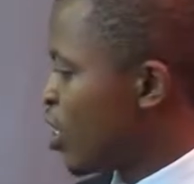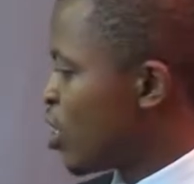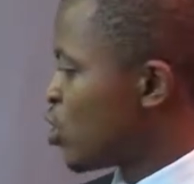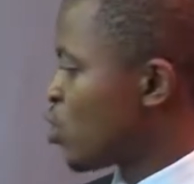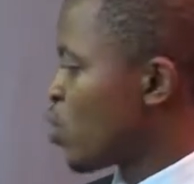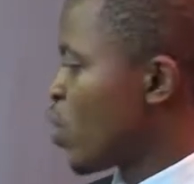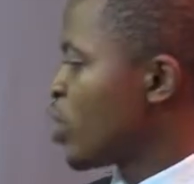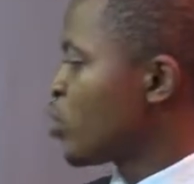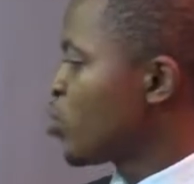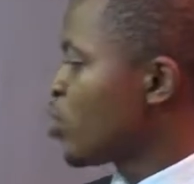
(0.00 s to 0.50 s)

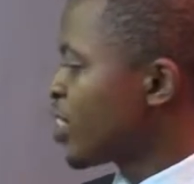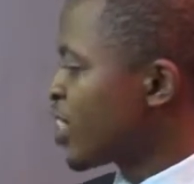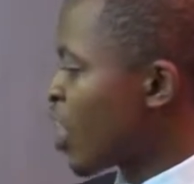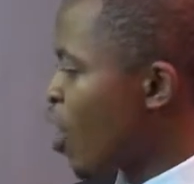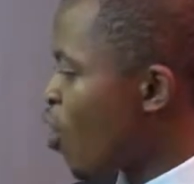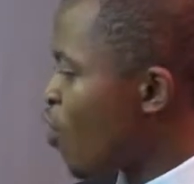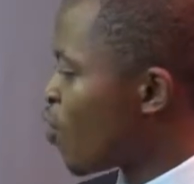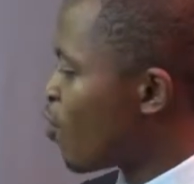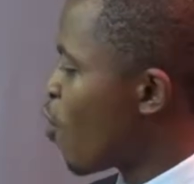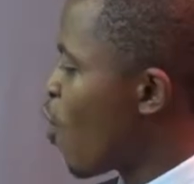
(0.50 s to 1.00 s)
So a
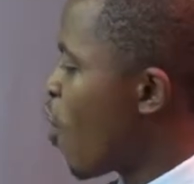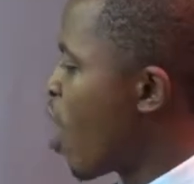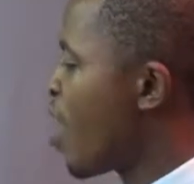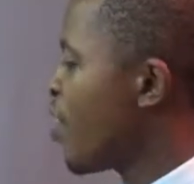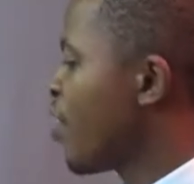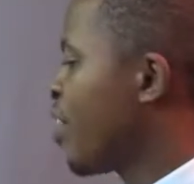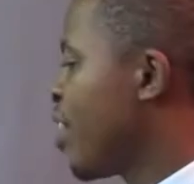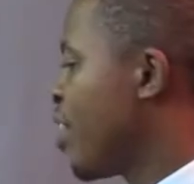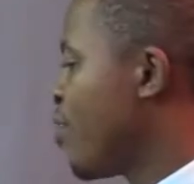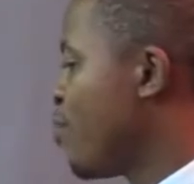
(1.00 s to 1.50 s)
total of
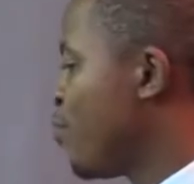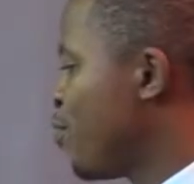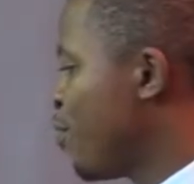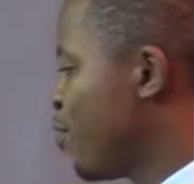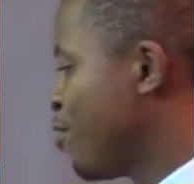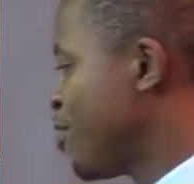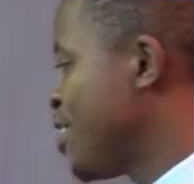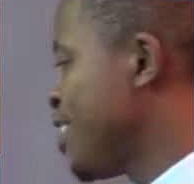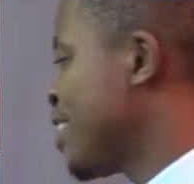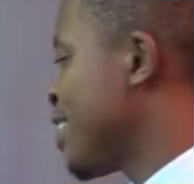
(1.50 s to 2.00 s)

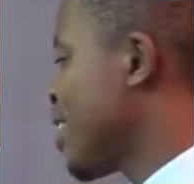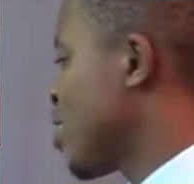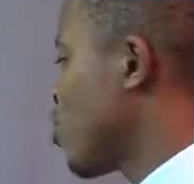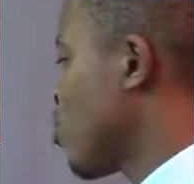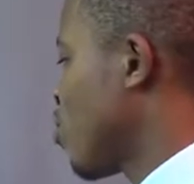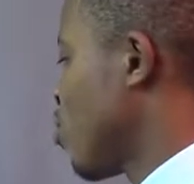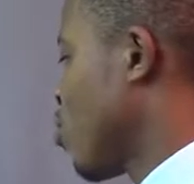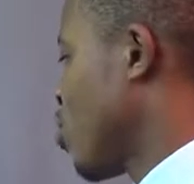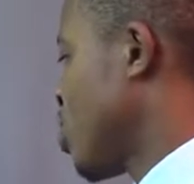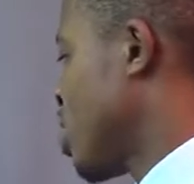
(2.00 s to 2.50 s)
450 sets
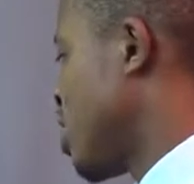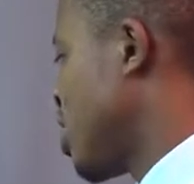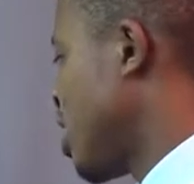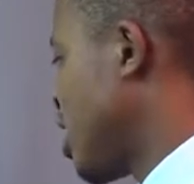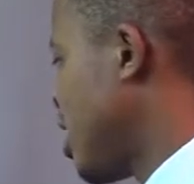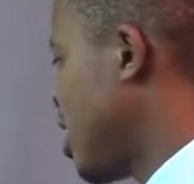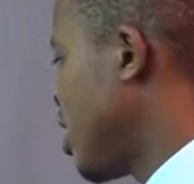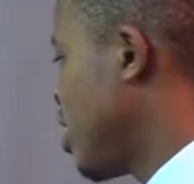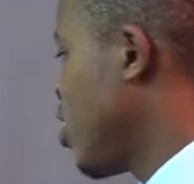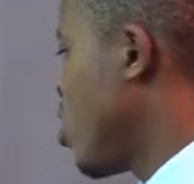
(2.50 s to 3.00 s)
of
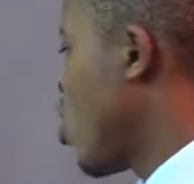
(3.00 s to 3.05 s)
questionnaire